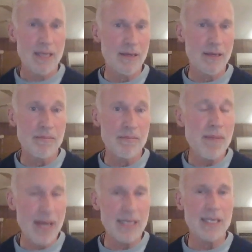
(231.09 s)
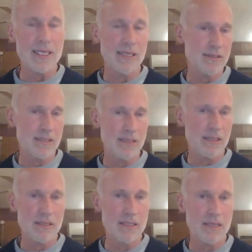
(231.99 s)
um, mainly
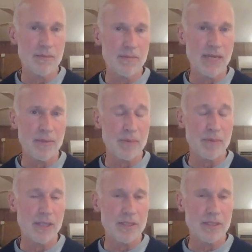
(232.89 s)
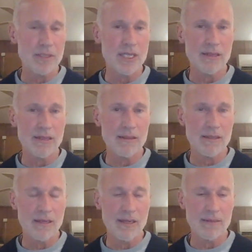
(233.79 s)
to, to make people understand
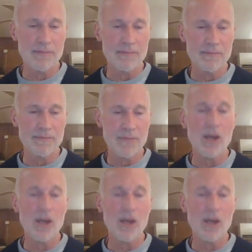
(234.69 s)
um,